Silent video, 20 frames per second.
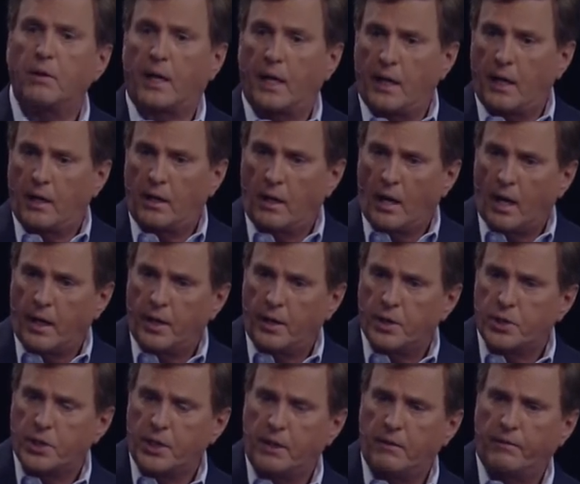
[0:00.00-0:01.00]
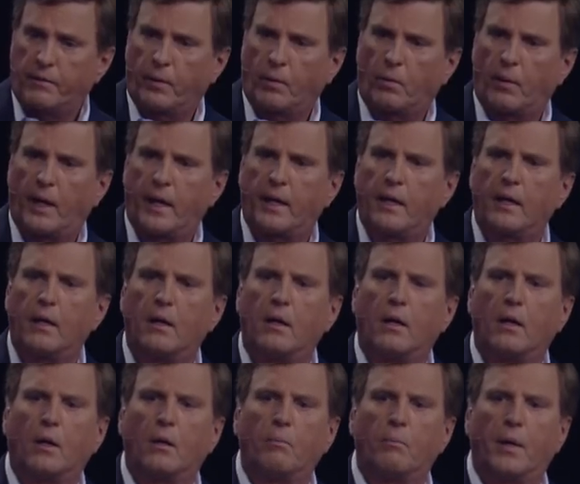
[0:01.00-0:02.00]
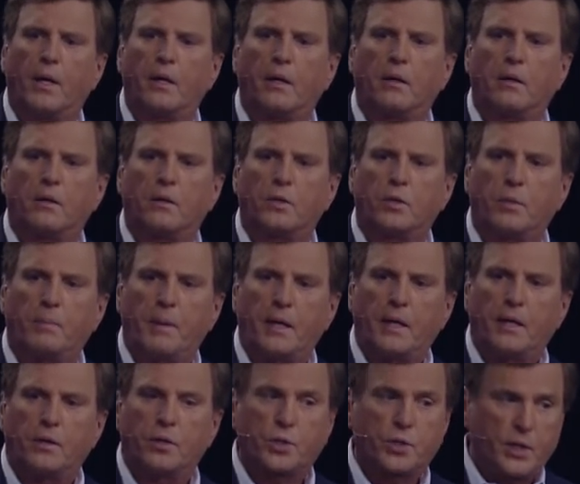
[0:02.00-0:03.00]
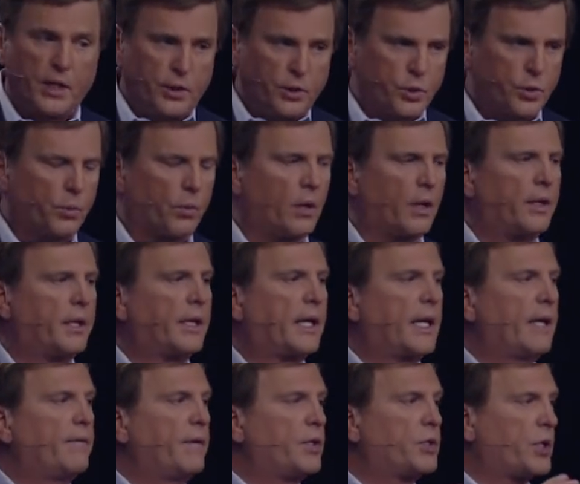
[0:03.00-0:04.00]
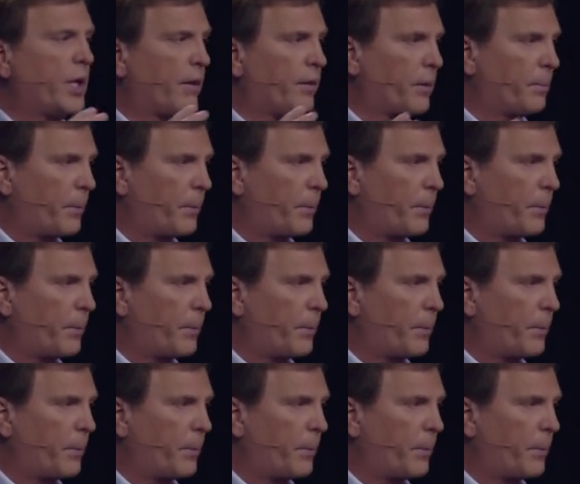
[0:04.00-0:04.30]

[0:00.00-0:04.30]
in, not in a sinful way, but to be sensual and to give each other